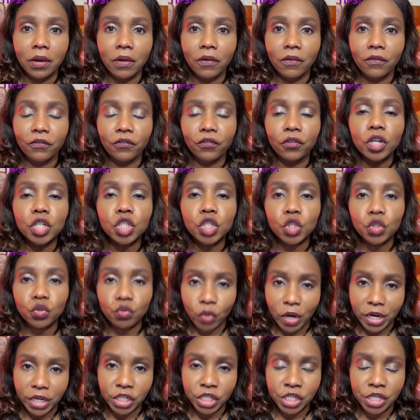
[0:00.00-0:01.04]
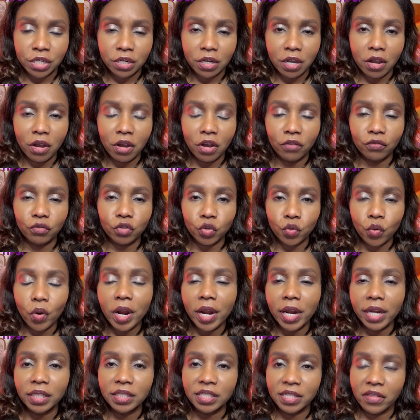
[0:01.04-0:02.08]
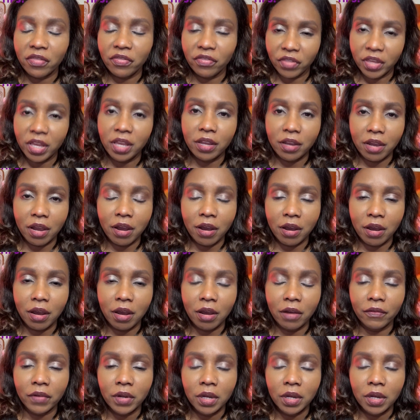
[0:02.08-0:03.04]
frustration of trying to think of